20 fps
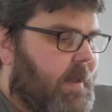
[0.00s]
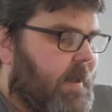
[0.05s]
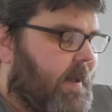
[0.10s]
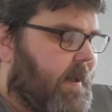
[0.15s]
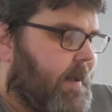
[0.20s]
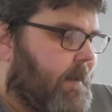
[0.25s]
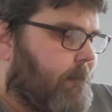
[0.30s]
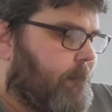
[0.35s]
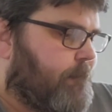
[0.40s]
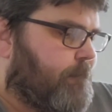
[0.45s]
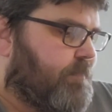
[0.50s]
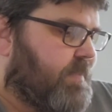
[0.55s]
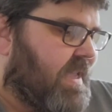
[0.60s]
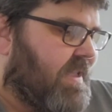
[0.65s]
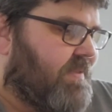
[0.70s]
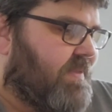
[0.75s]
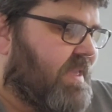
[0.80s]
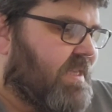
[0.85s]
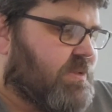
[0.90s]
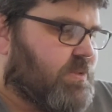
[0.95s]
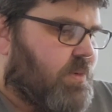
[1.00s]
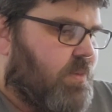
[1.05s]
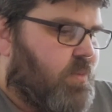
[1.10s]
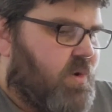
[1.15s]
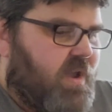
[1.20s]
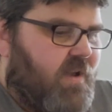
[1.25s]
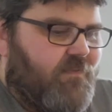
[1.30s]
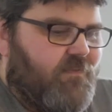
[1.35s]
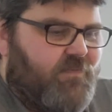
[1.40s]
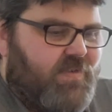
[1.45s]
In this one, we
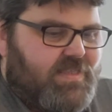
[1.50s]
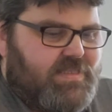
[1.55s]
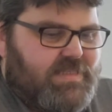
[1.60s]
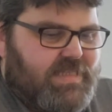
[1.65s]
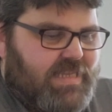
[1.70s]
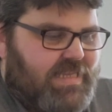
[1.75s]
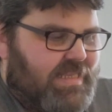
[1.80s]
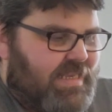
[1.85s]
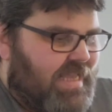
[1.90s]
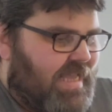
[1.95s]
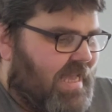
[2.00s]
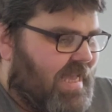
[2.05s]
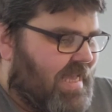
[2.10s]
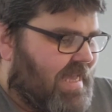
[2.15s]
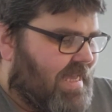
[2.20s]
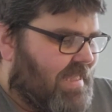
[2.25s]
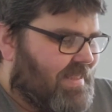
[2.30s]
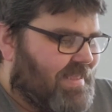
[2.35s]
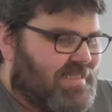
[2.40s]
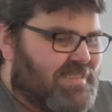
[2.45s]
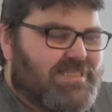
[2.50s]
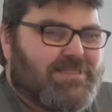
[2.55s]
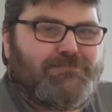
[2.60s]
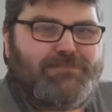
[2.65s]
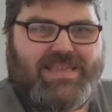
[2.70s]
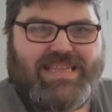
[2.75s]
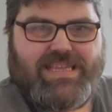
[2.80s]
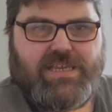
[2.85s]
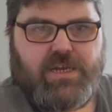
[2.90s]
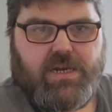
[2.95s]
are fitting the
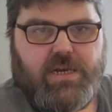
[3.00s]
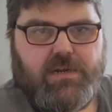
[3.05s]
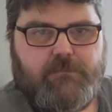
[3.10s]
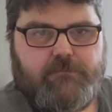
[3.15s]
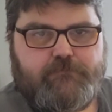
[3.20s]
speaker